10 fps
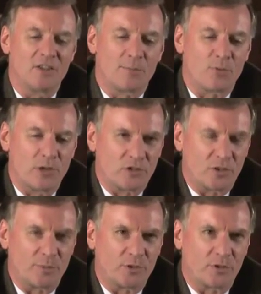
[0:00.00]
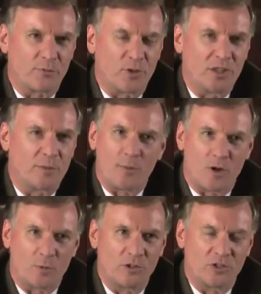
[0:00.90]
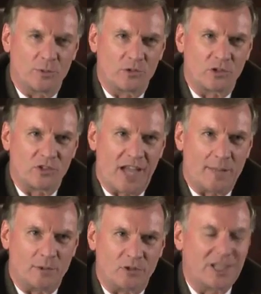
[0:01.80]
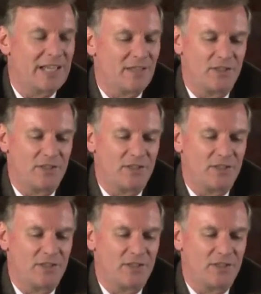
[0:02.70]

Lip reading: the principles of freedom upon which it was established.